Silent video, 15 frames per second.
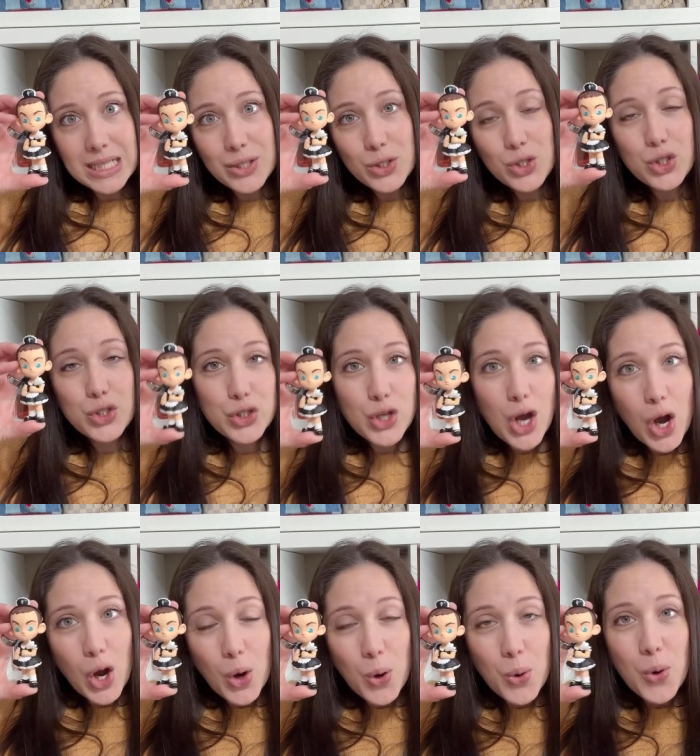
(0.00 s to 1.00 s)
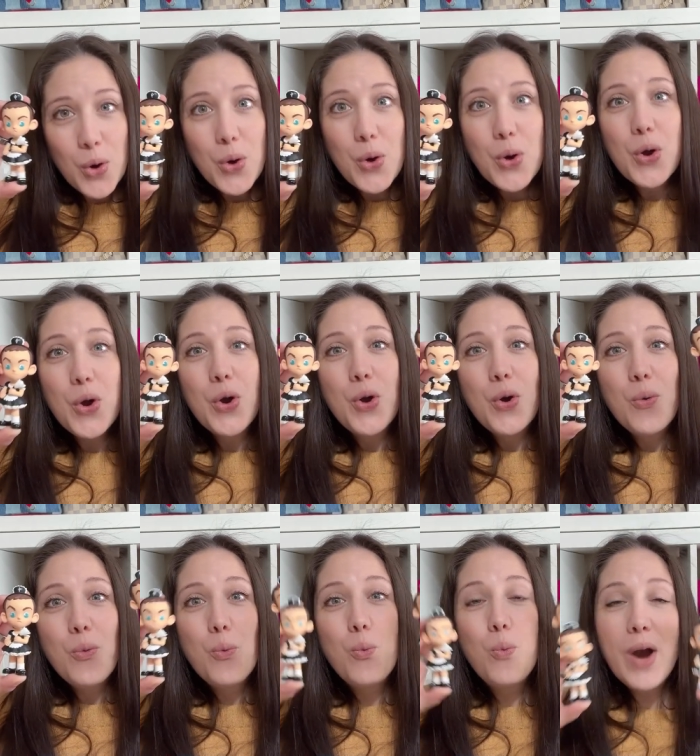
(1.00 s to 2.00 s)
So
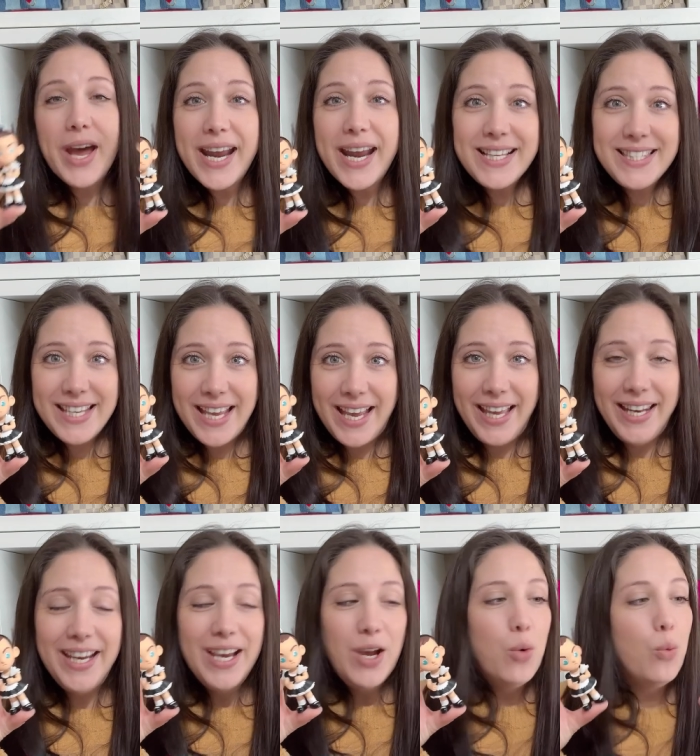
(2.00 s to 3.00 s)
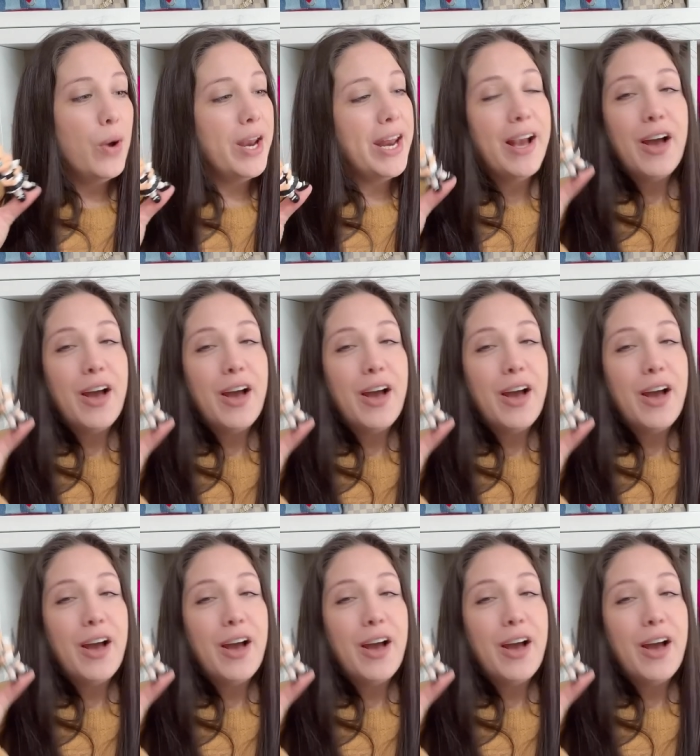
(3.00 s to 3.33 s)
what I did when I